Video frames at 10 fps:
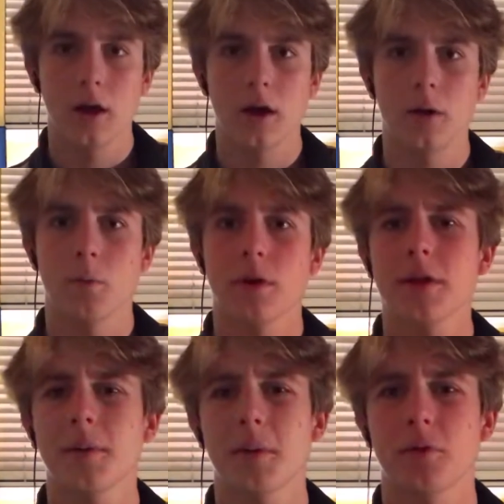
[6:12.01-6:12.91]
One
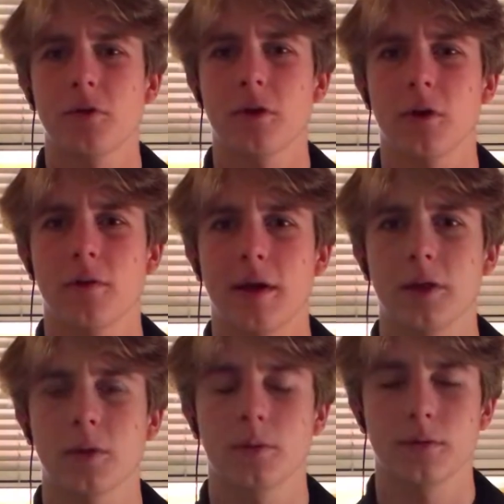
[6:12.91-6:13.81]
thing about Bushido Code
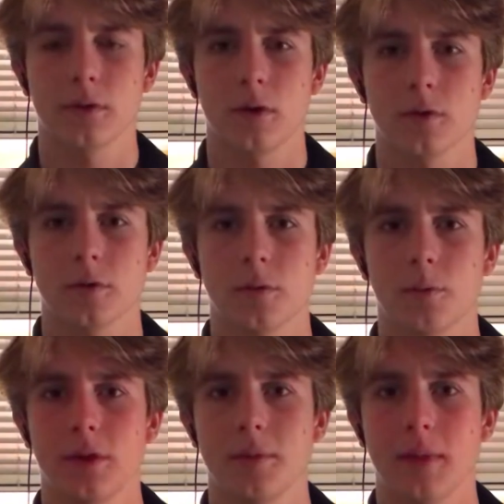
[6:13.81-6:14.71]
value is also it
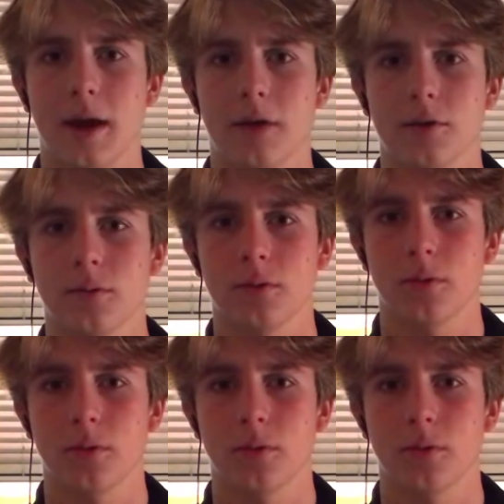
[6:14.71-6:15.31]
really matters